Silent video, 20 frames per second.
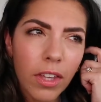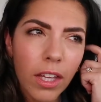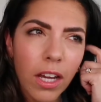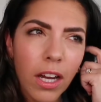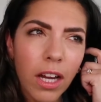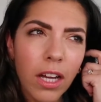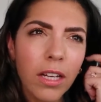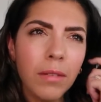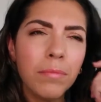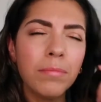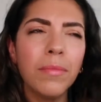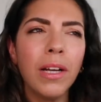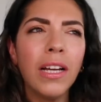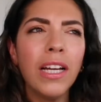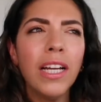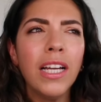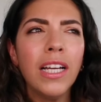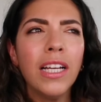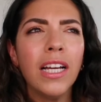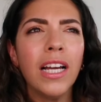
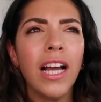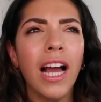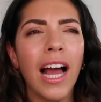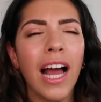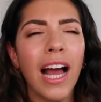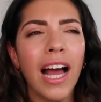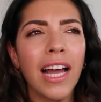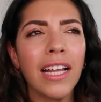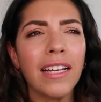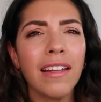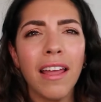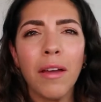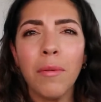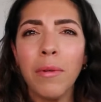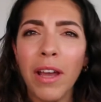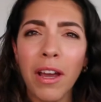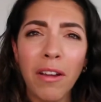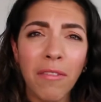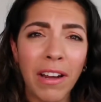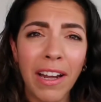And there
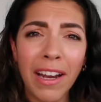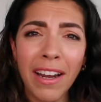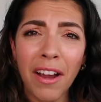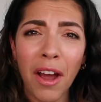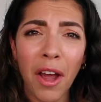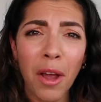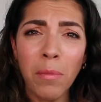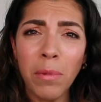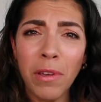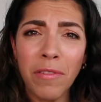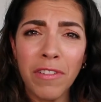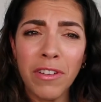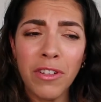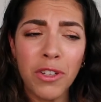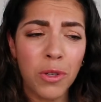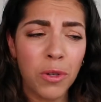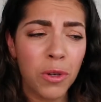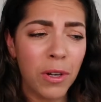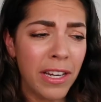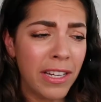we go, really. I hope you've
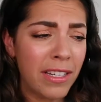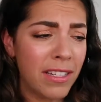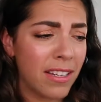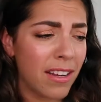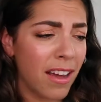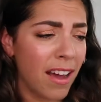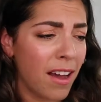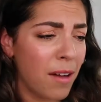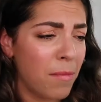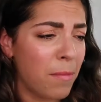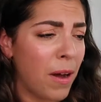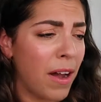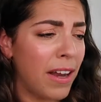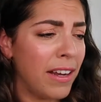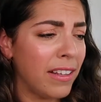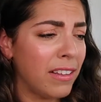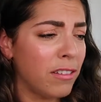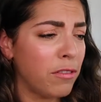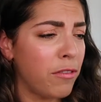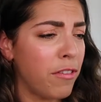enjoyed my
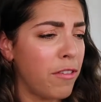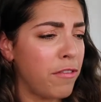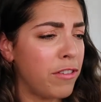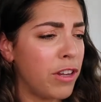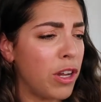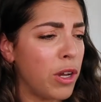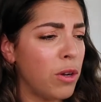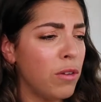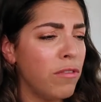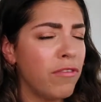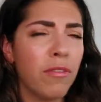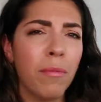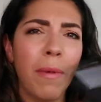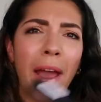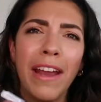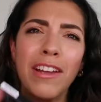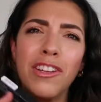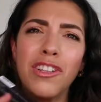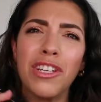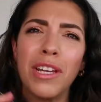little review from
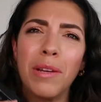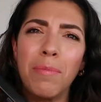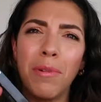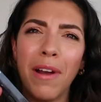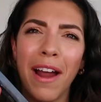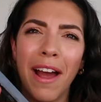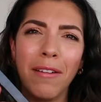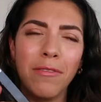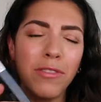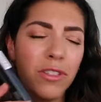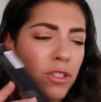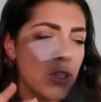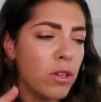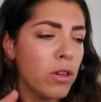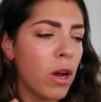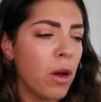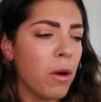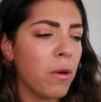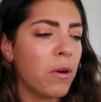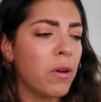HD Brows. Do
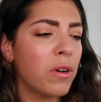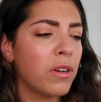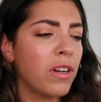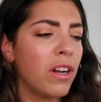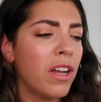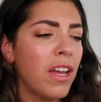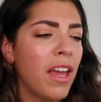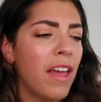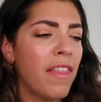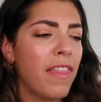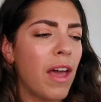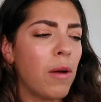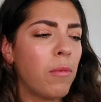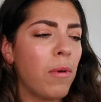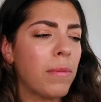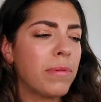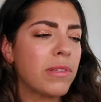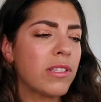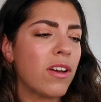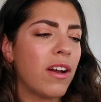go on their
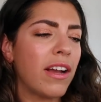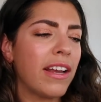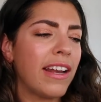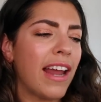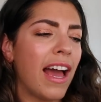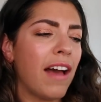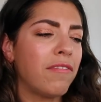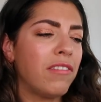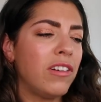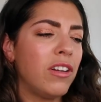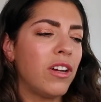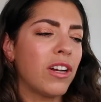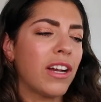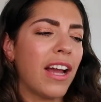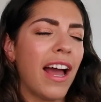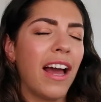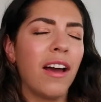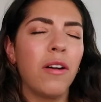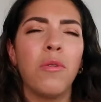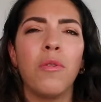website and have a
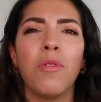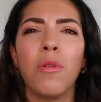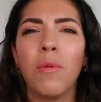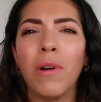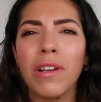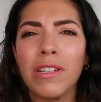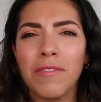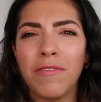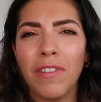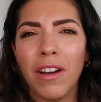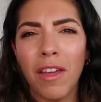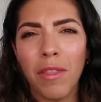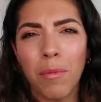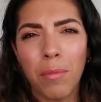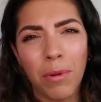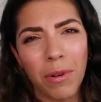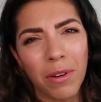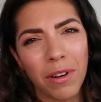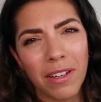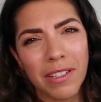look at all the wonderful other
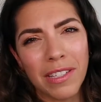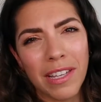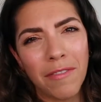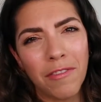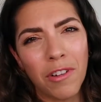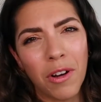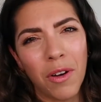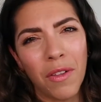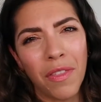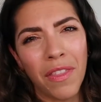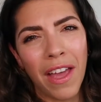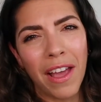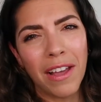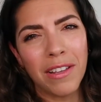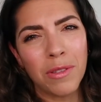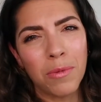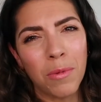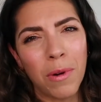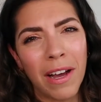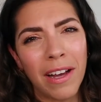products they've got on there
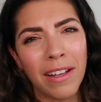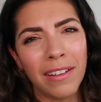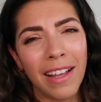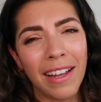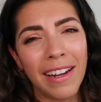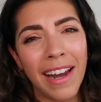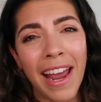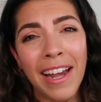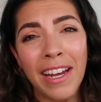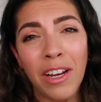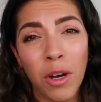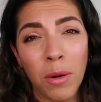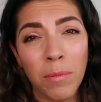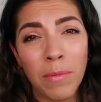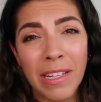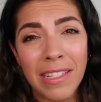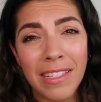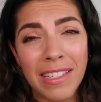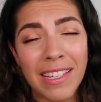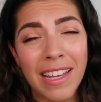as well. And any
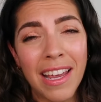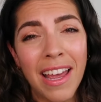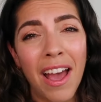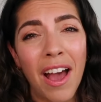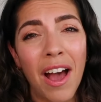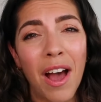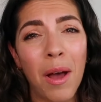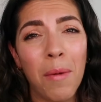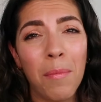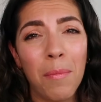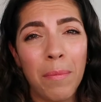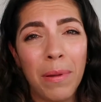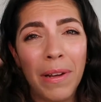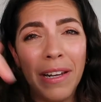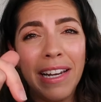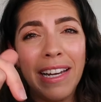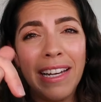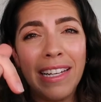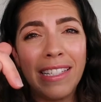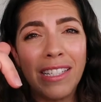comments,
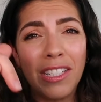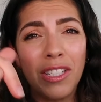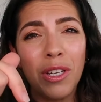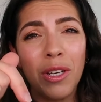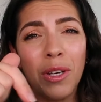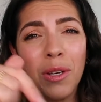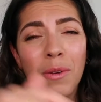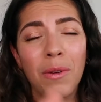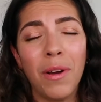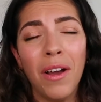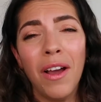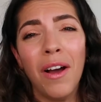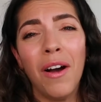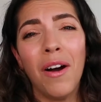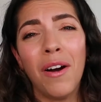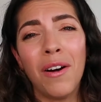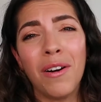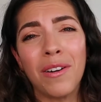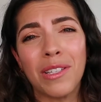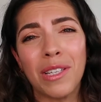please do
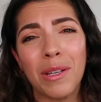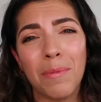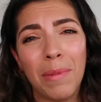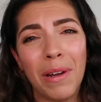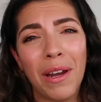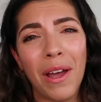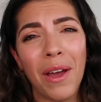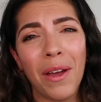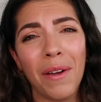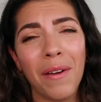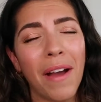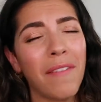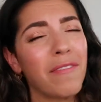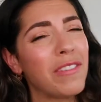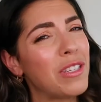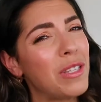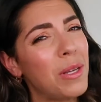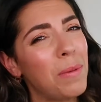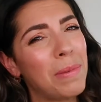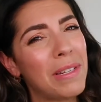ask below. Have a
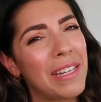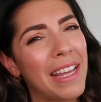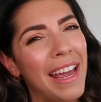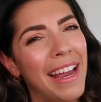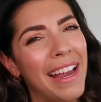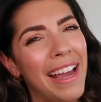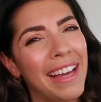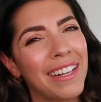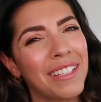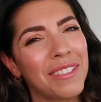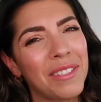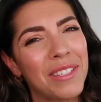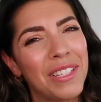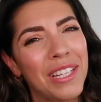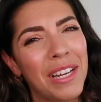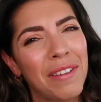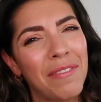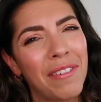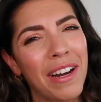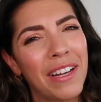super day and I'll
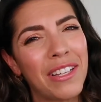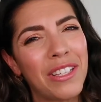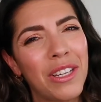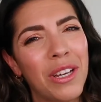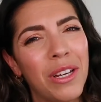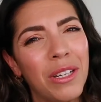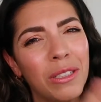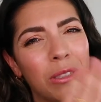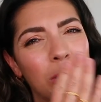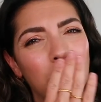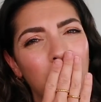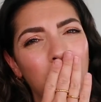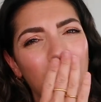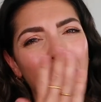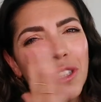see you very soon.